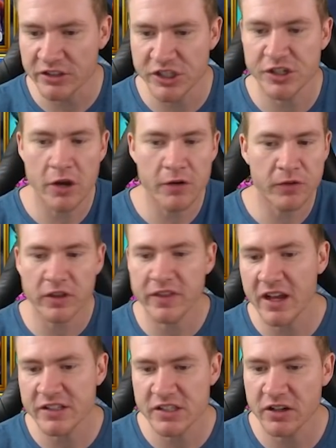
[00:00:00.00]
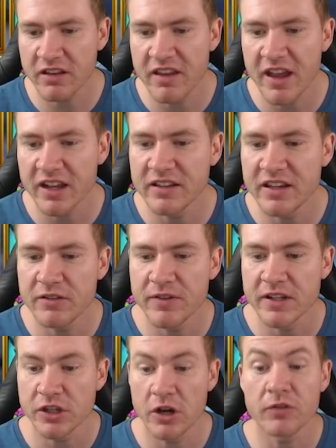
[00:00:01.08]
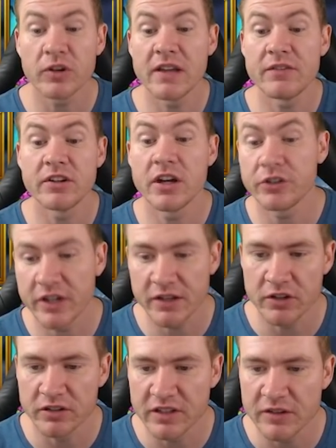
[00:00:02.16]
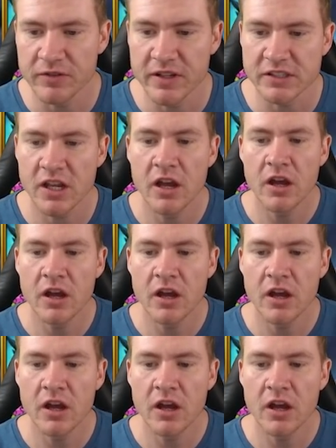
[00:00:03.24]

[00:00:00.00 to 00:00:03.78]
She's over a thousand on attack and defense, over 1100 even on defense,